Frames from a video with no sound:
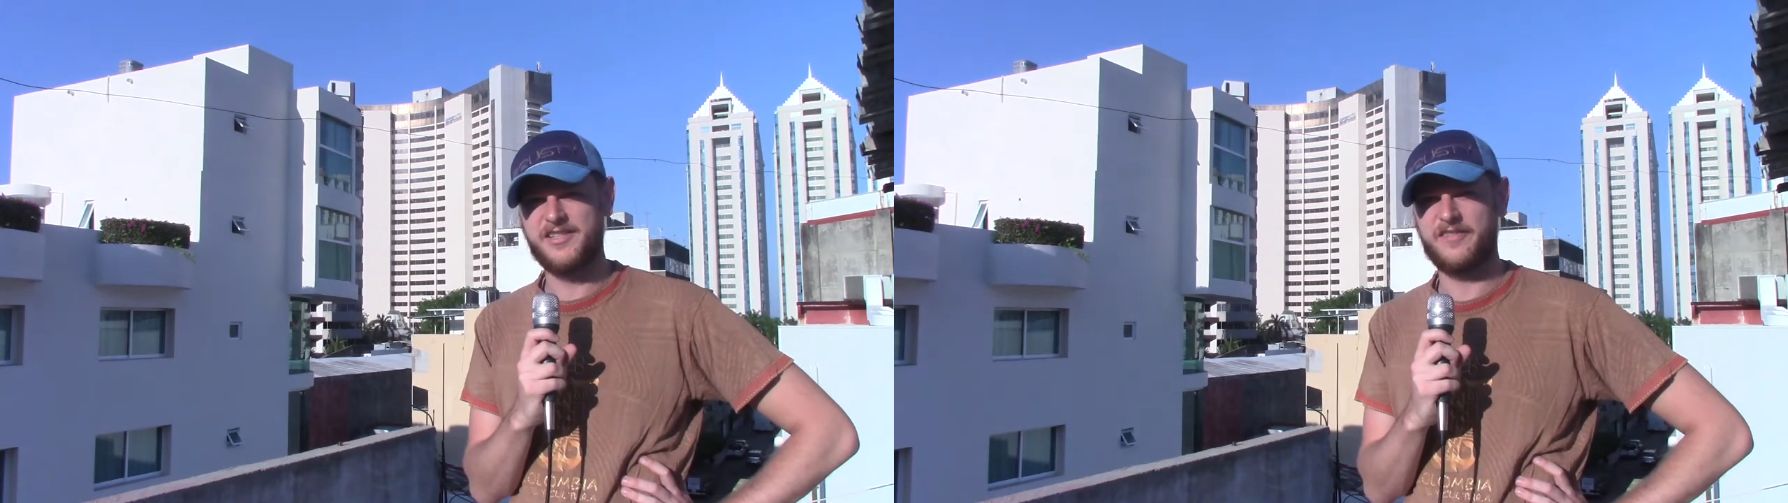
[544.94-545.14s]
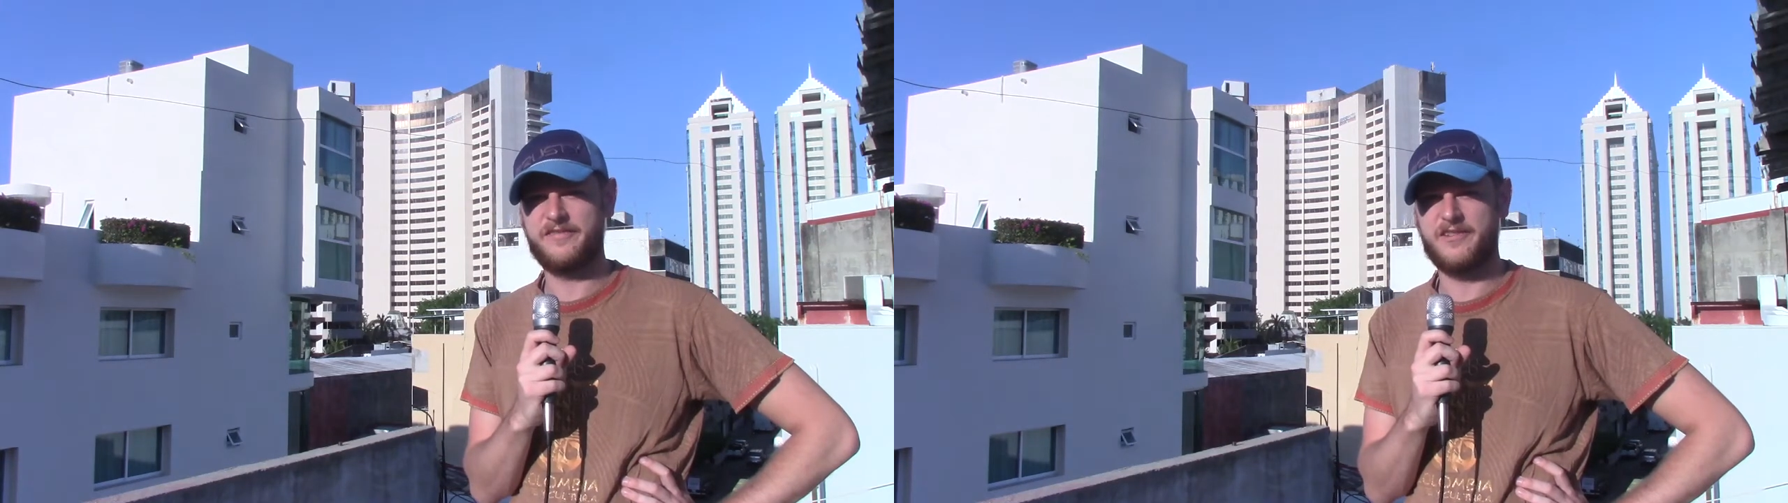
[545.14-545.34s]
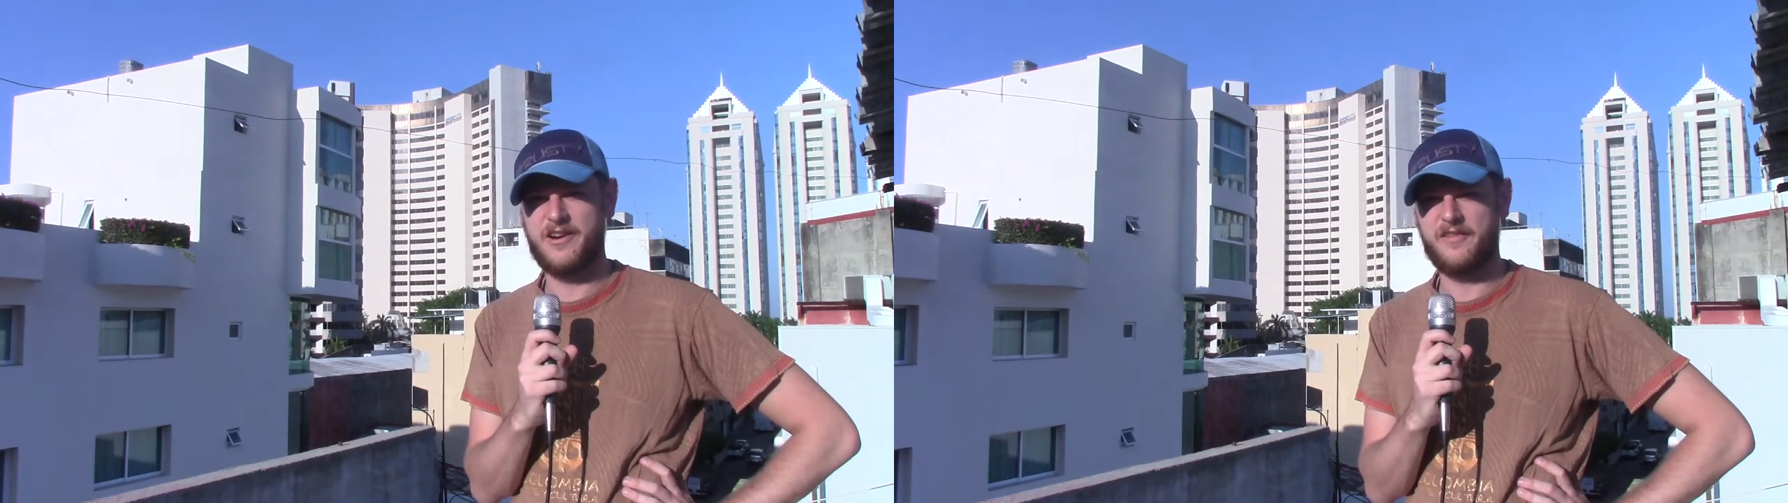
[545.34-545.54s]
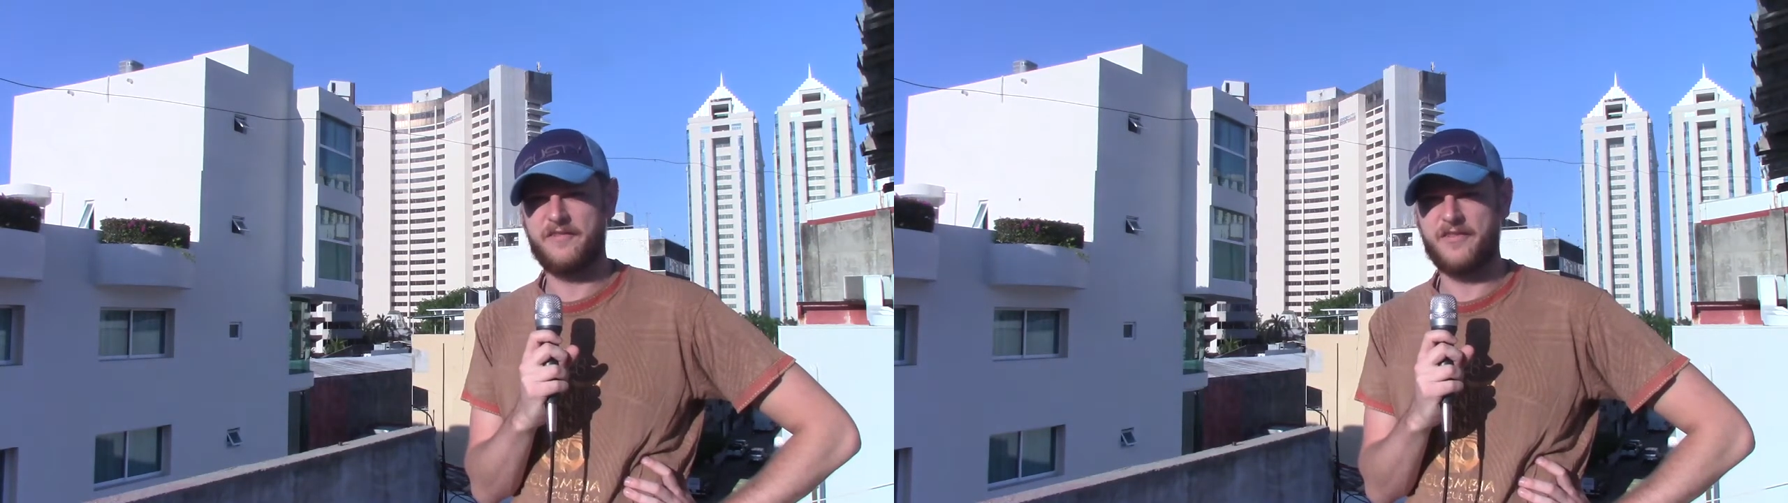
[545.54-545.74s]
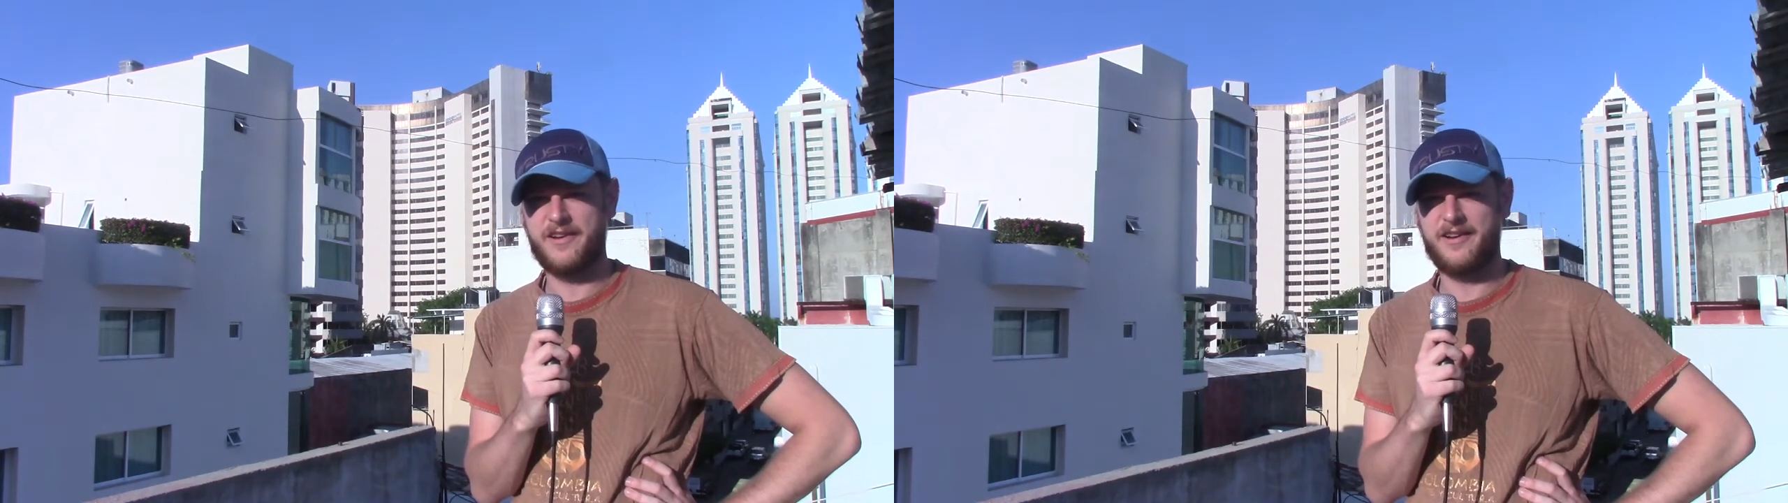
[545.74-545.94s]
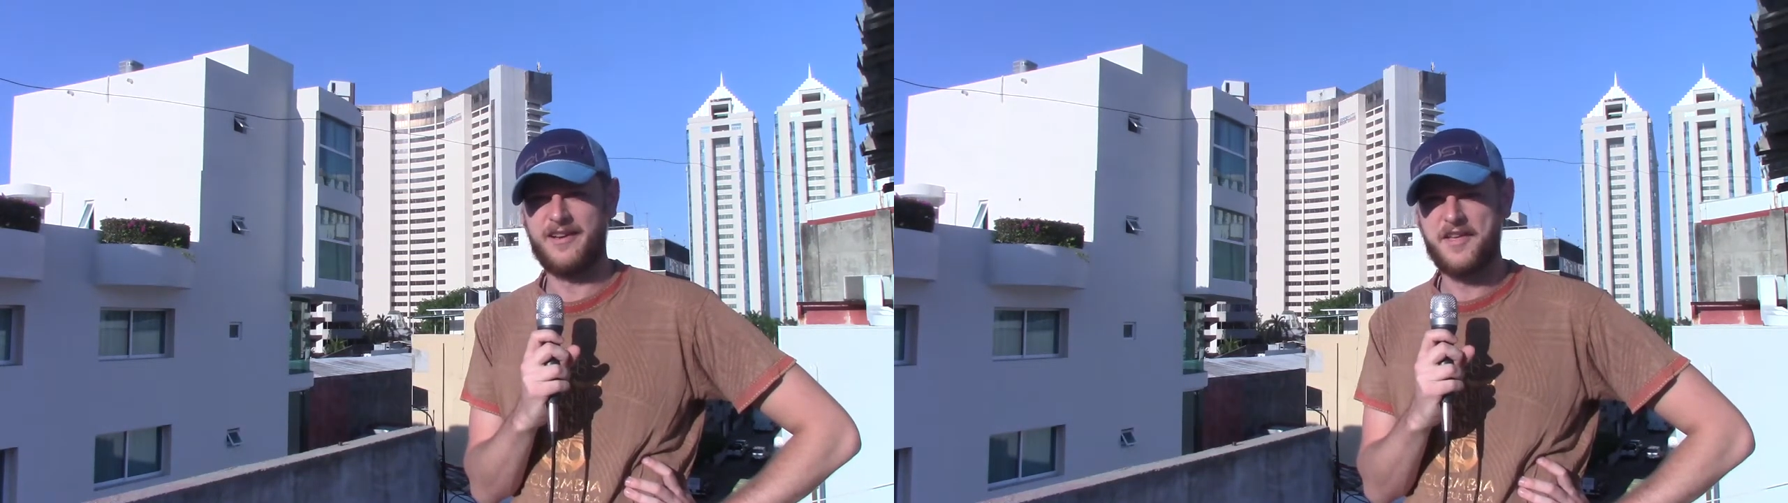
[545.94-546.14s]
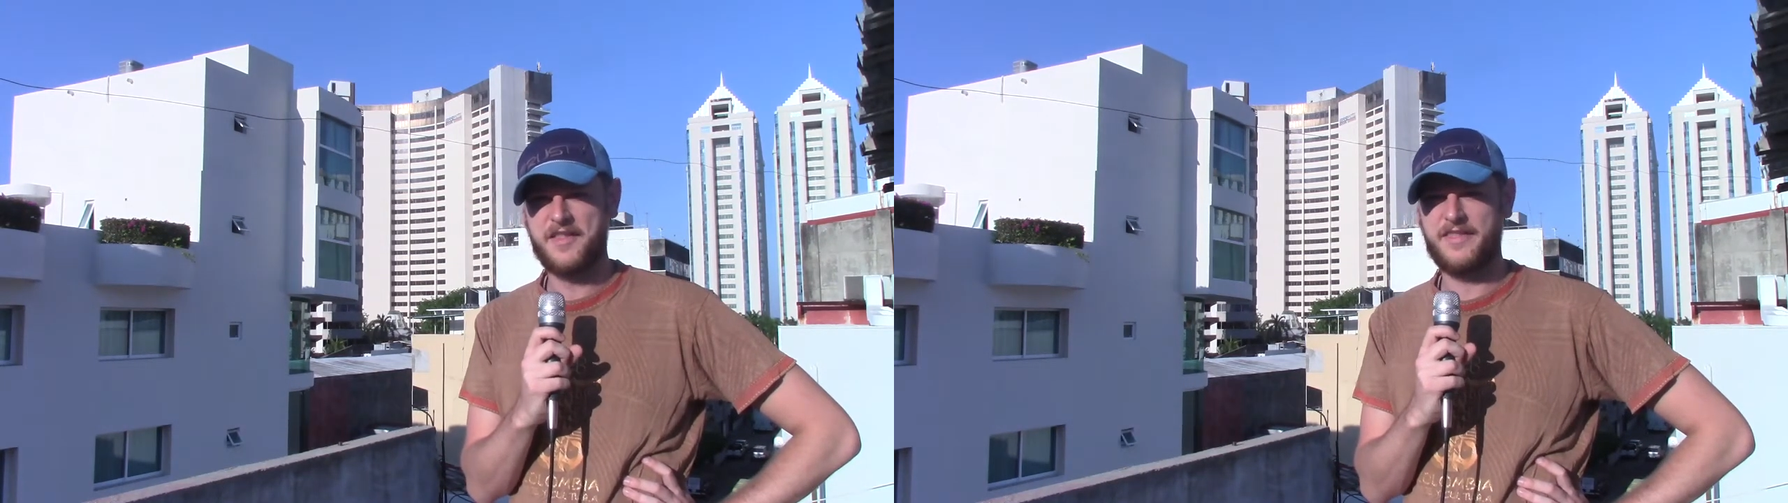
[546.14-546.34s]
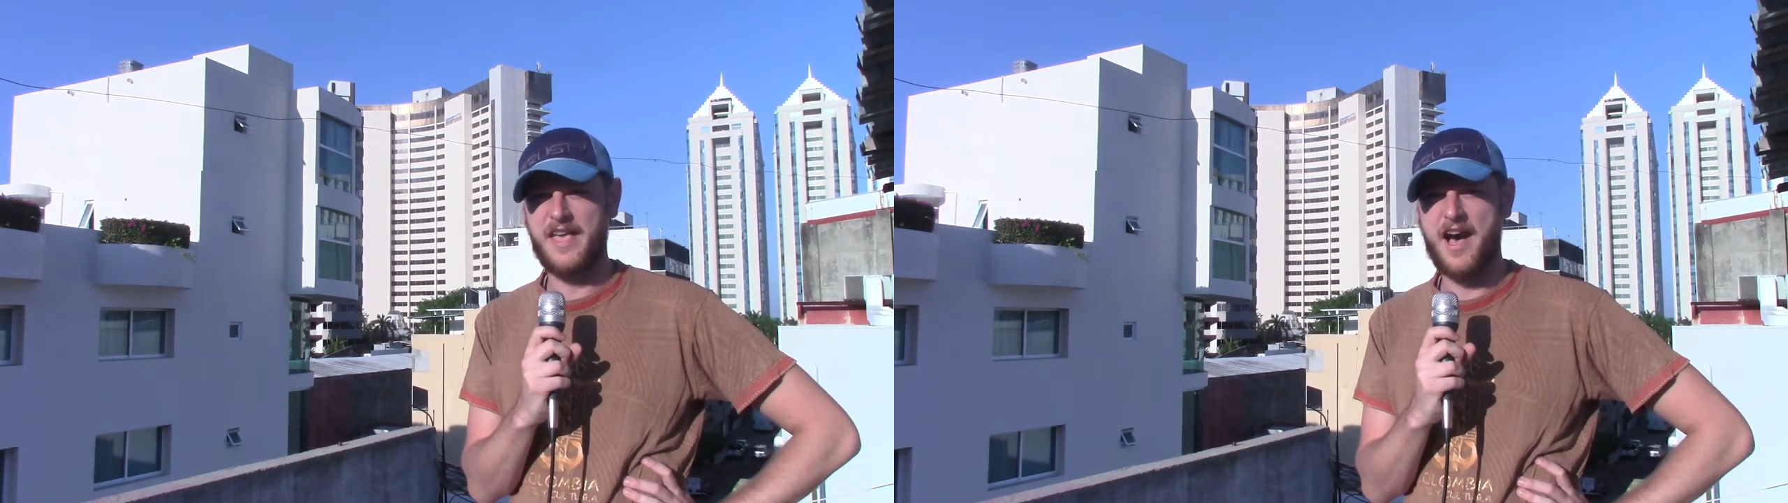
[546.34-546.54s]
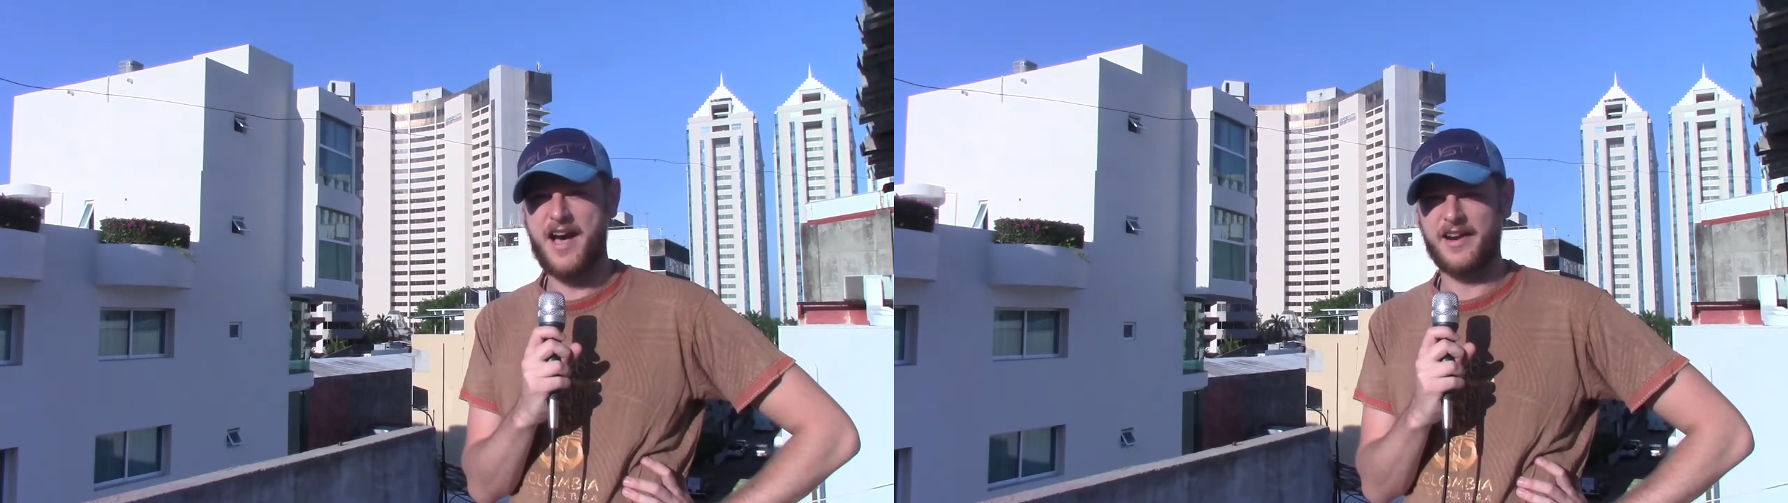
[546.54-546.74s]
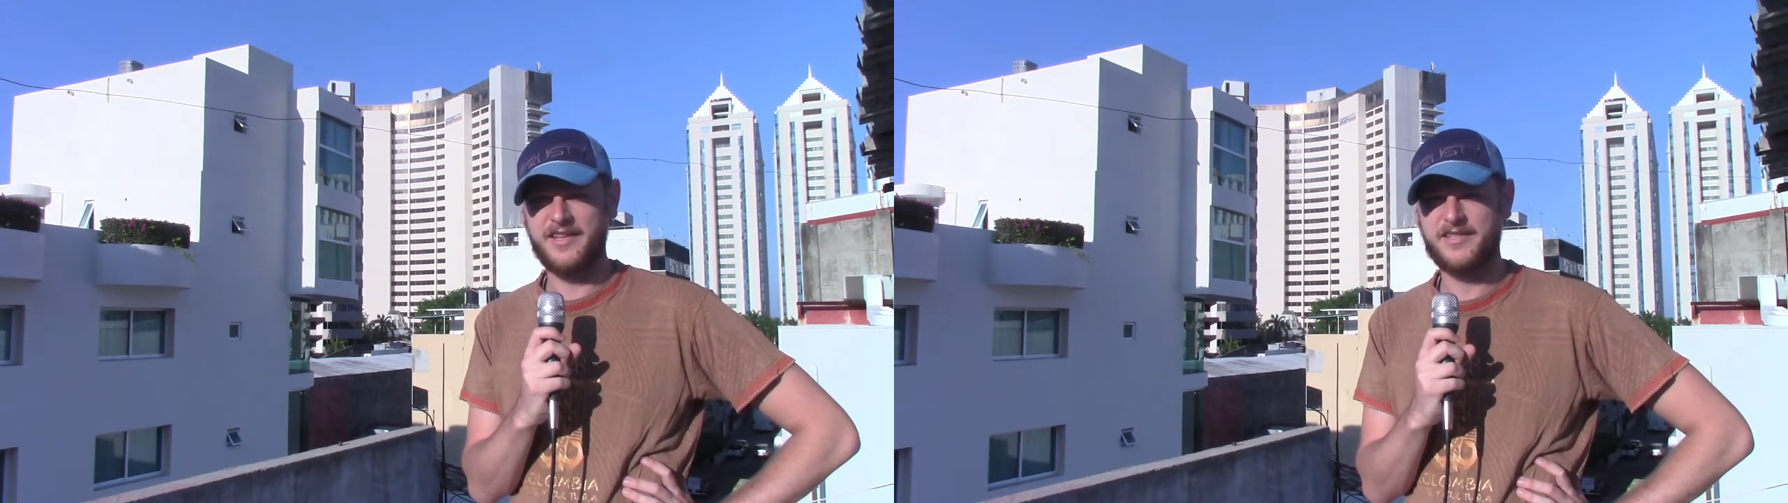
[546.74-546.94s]
of the
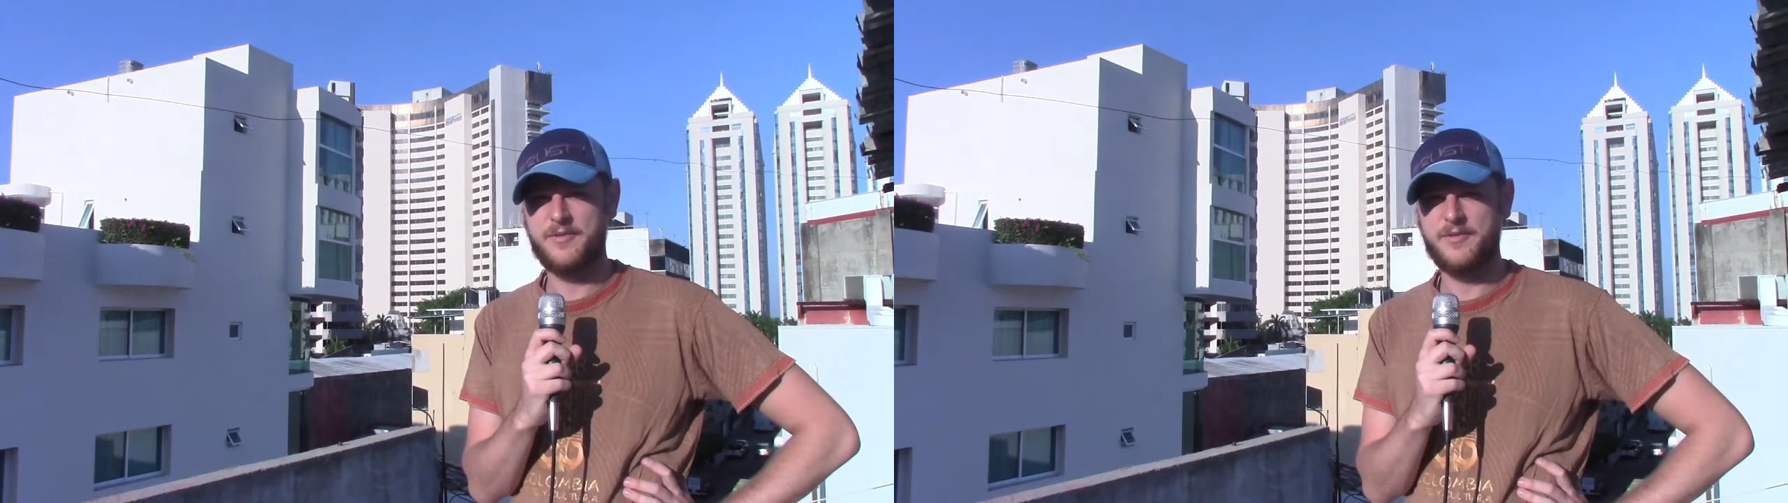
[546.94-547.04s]
artist,